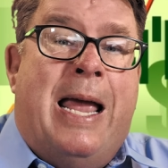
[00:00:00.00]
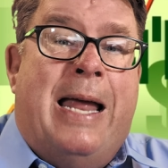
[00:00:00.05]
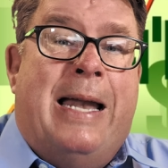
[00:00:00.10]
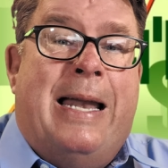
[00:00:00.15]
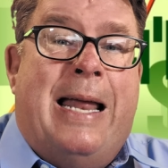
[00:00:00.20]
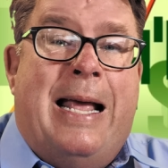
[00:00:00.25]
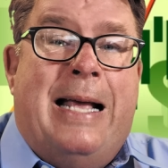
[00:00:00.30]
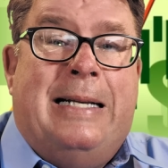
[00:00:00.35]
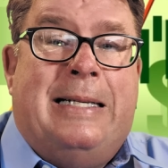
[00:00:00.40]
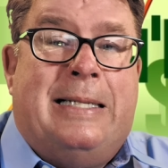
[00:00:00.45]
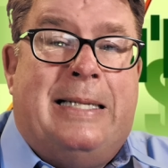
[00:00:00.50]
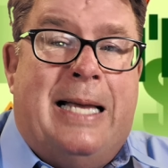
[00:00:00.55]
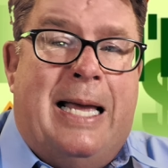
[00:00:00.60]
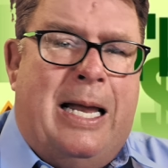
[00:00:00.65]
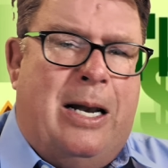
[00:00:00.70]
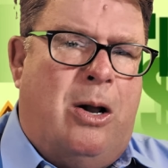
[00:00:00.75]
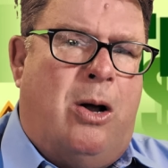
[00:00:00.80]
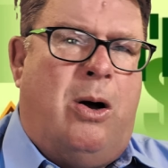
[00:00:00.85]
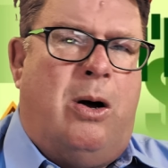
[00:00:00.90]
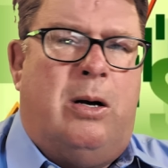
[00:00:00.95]
and they
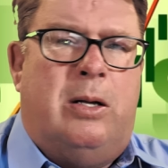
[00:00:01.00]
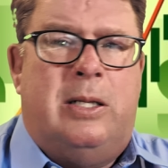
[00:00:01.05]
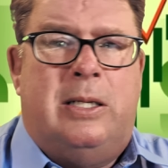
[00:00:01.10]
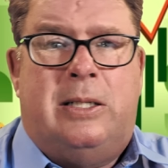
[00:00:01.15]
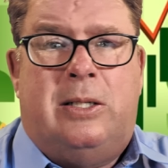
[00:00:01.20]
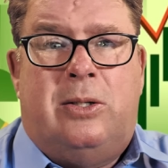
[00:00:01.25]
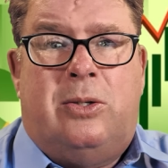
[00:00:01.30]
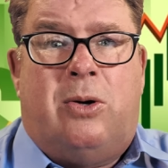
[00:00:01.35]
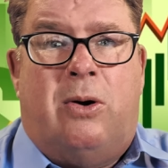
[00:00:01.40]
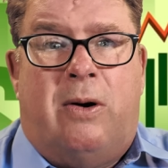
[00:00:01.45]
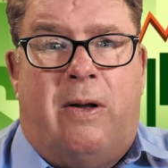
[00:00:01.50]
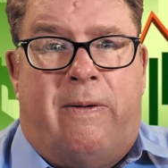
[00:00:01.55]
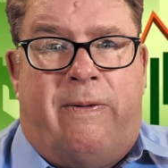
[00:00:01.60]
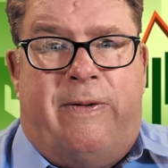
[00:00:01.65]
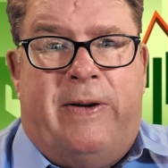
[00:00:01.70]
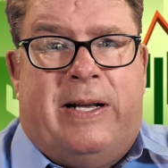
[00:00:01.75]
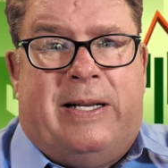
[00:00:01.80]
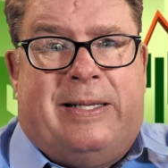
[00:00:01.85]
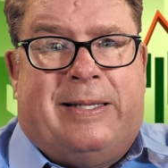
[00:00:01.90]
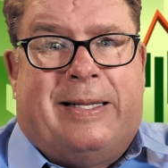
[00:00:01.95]
said, oh, this is going to
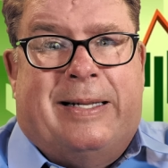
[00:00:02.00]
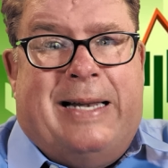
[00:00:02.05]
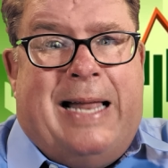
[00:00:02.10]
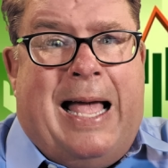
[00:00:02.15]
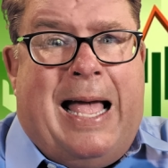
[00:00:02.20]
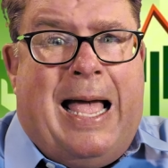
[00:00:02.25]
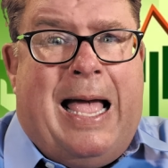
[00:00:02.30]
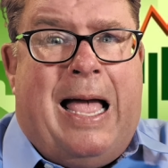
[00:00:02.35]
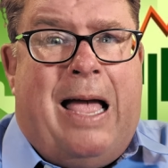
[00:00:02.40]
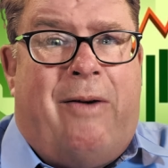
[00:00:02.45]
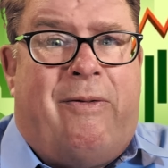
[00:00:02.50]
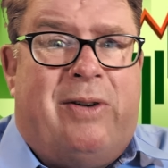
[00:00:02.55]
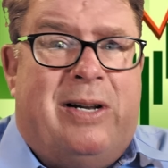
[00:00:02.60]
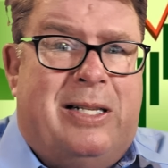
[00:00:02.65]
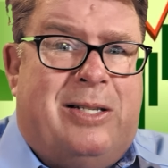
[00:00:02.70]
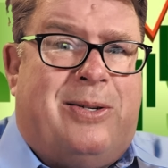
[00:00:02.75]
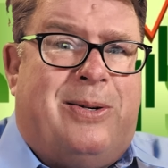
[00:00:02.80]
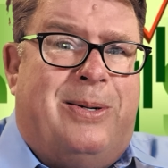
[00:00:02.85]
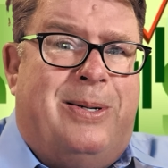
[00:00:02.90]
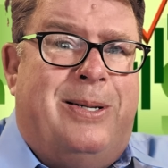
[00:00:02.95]
fix the NAV,
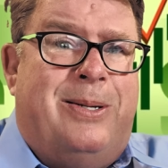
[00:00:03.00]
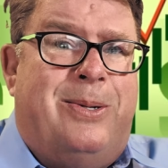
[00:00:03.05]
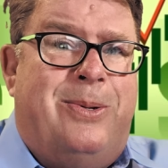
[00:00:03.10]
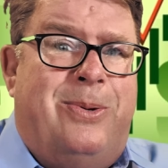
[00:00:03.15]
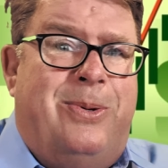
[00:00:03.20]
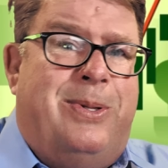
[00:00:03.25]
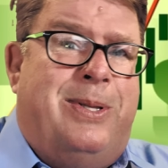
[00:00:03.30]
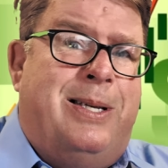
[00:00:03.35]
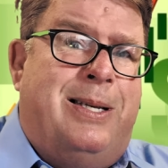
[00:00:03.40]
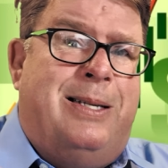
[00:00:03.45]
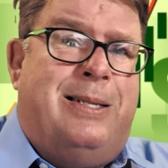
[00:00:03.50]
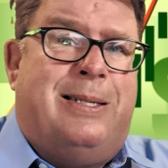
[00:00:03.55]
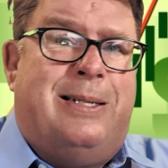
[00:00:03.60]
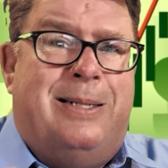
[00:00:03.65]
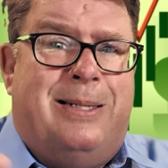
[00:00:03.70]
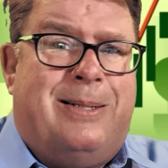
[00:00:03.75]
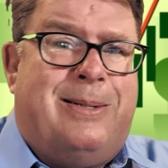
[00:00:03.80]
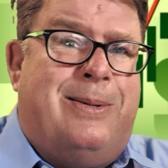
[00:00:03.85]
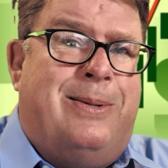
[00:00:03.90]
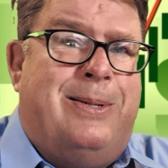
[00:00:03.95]
and it's going to do this,
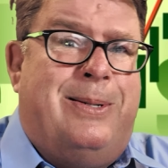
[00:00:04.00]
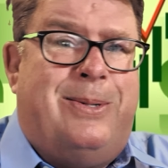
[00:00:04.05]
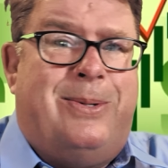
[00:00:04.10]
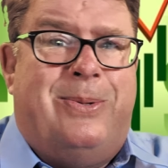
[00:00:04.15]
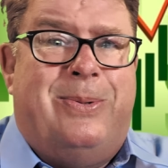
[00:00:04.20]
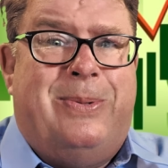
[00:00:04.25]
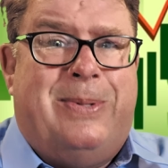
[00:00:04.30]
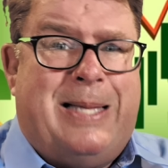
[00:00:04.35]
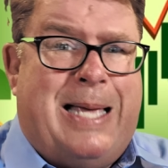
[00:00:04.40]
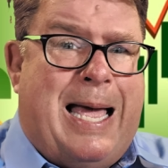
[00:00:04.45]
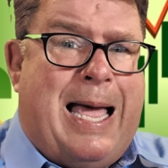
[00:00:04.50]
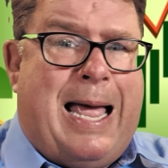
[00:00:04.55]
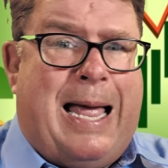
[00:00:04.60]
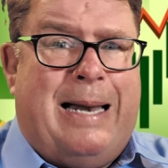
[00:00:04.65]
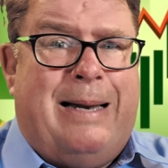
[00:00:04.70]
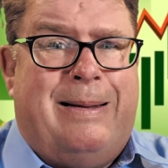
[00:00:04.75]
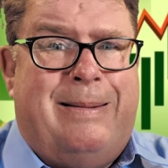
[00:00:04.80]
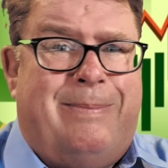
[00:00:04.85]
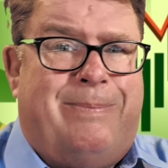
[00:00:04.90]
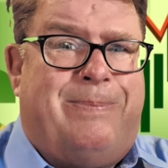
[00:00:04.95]
and it's going to do
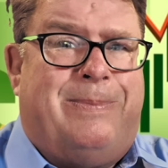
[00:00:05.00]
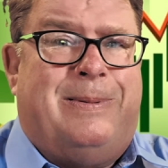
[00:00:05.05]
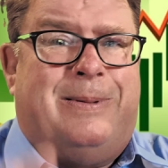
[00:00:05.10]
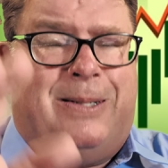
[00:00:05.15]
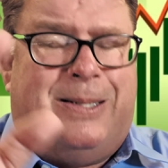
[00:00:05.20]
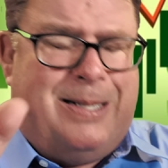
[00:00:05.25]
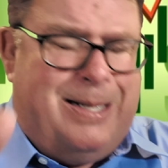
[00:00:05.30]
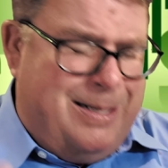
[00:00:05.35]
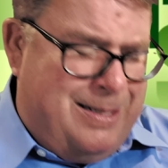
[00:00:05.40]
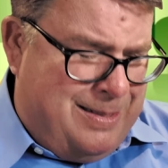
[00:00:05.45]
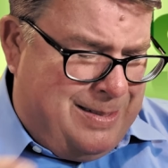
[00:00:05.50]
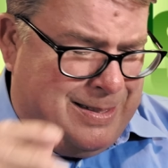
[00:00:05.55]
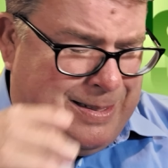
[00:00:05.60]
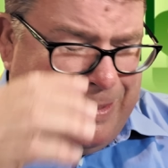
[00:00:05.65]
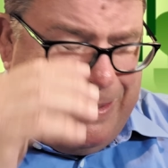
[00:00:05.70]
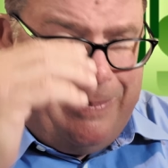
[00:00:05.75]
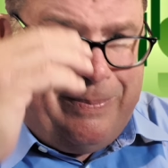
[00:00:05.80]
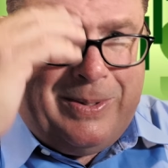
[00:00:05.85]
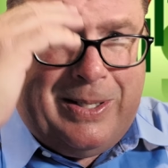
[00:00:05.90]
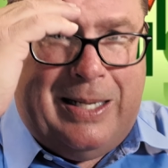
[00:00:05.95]
that. And
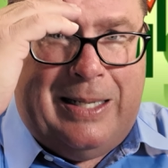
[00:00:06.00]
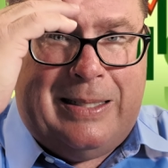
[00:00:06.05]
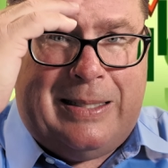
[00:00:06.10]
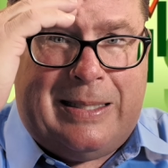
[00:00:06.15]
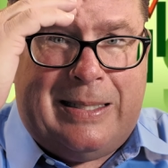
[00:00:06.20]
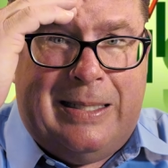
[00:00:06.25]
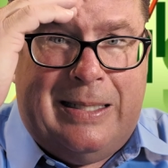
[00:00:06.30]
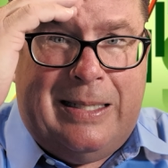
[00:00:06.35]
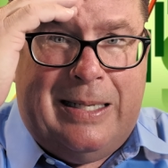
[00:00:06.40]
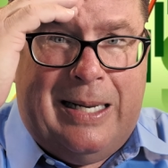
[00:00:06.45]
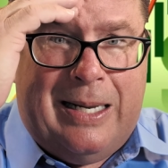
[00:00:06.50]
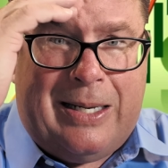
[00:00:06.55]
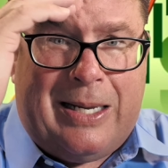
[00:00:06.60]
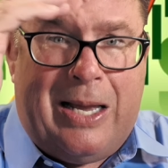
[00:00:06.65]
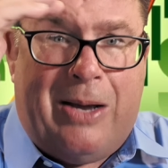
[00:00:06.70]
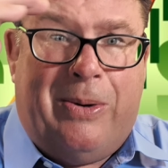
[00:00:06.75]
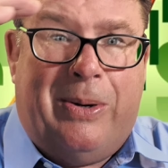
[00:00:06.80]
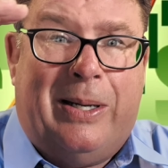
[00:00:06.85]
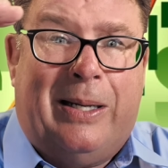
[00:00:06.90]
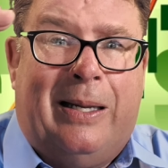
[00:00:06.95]
I'm just sitting there
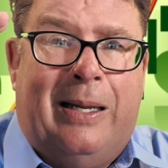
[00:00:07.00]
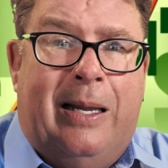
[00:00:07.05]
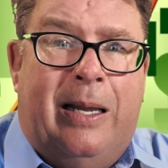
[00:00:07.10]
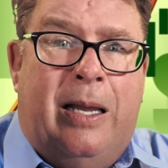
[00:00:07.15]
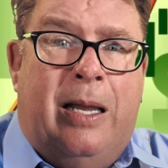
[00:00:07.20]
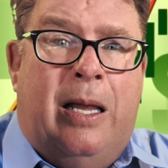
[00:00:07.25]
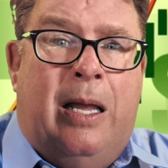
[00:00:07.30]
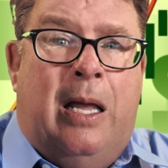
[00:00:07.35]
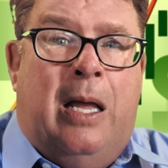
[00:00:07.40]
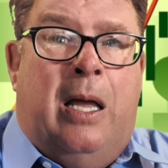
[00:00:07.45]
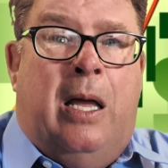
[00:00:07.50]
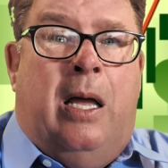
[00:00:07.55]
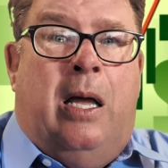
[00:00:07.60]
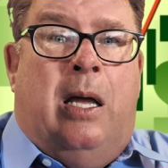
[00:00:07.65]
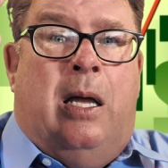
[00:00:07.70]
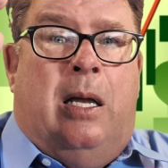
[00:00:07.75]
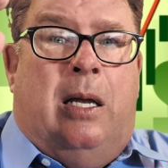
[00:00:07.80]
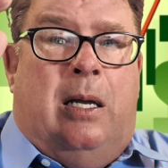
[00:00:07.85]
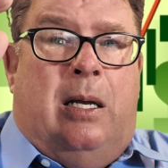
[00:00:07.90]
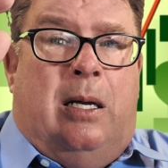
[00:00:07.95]
going,
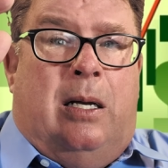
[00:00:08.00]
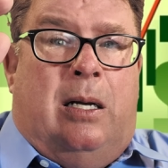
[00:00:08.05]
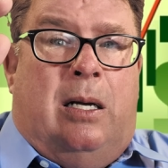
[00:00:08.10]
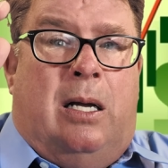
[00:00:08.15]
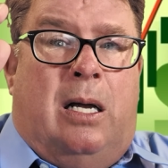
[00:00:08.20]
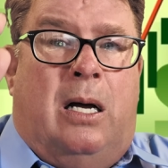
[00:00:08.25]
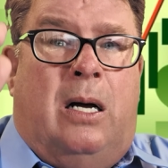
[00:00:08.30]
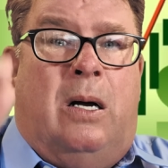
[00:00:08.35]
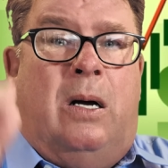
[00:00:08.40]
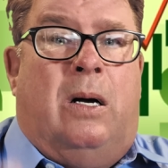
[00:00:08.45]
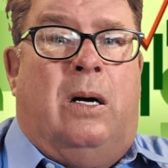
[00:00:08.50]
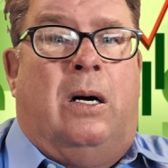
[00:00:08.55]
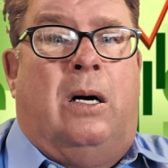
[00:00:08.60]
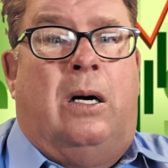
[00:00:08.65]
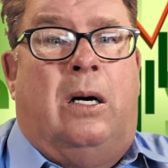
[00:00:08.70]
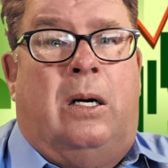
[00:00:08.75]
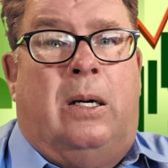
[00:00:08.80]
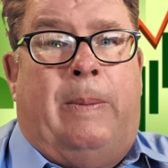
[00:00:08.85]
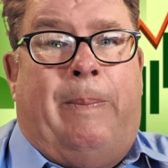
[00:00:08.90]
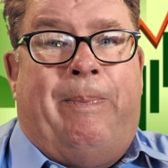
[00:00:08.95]

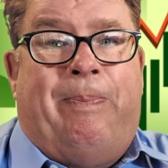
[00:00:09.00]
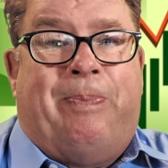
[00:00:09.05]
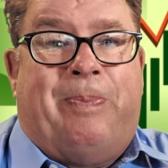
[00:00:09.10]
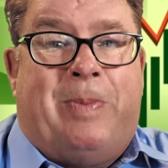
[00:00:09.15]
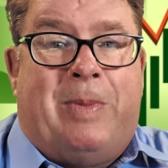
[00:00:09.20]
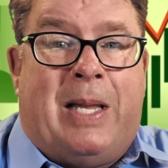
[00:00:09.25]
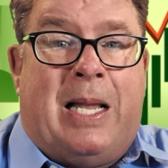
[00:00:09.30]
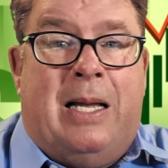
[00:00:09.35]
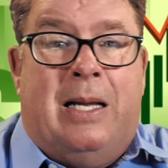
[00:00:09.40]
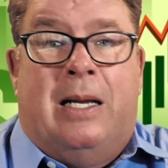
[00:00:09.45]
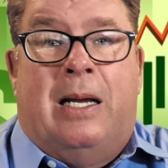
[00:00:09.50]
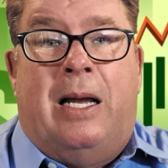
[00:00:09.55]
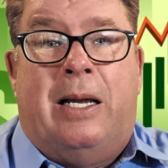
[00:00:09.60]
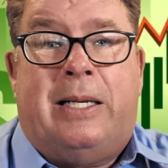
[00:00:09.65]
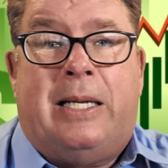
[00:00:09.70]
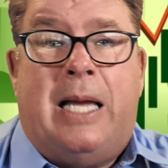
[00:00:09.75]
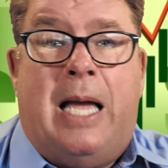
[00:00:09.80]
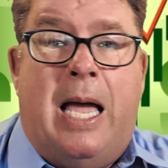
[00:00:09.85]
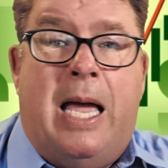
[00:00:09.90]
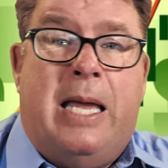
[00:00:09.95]
oh,
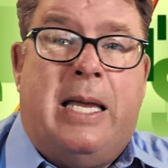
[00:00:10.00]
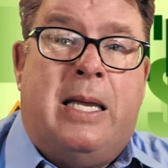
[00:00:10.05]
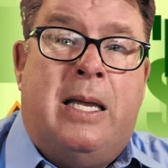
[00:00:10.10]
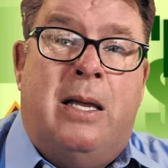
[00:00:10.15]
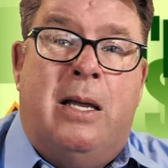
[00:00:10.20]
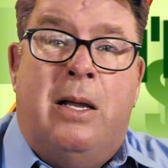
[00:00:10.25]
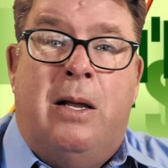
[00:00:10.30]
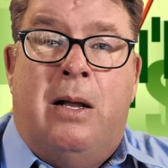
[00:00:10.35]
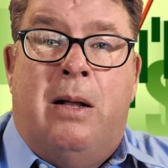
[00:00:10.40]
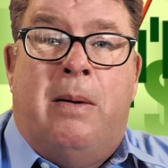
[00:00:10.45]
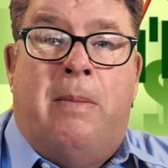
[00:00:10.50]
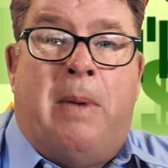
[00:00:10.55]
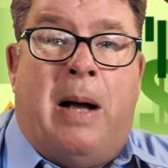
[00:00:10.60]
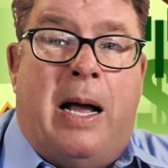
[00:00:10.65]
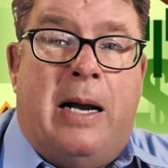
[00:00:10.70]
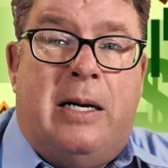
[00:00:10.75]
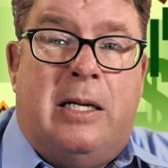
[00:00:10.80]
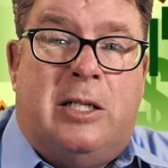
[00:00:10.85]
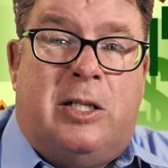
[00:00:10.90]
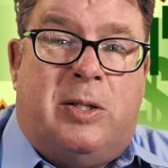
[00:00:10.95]
okay.
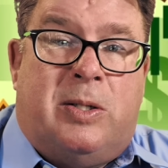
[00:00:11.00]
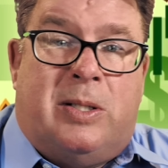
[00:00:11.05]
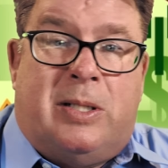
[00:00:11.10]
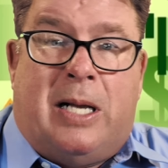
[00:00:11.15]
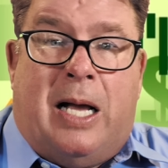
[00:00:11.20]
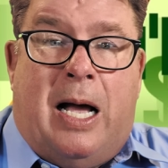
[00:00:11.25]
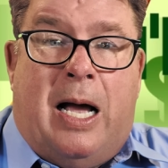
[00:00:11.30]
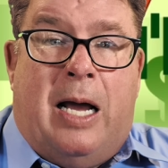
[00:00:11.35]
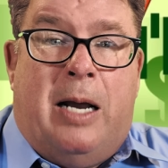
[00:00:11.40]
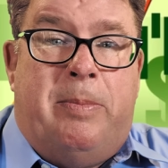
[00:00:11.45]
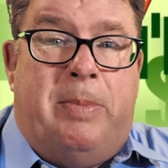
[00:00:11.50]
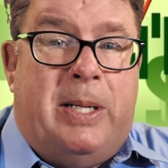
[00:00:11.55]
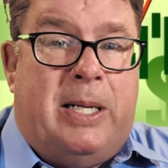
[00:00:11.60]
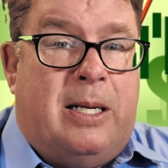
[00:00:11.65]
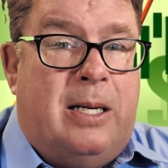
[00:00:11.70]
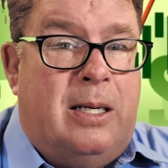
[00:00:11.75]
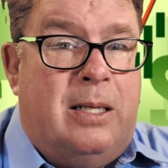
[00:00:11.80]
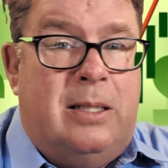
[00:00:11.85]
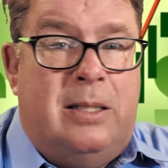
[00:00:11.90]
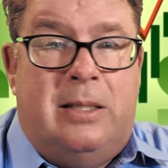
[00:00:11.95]
I decide
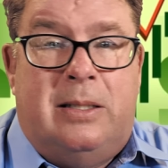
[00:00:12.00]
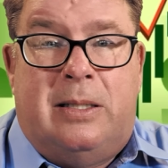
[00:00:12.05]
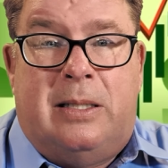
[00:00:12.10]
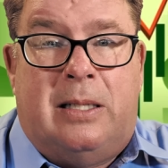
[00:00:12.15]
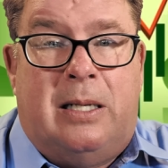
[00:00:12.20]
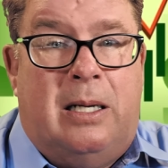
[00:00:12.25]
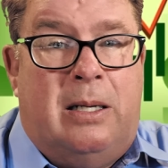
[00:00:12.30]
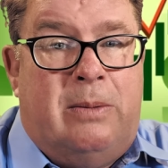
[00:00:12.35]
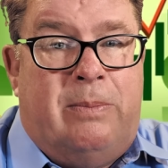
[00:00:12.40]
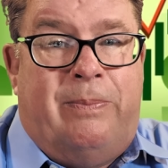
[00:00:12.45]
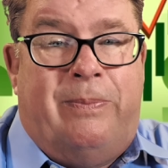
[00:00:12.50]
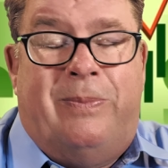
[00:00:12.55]
because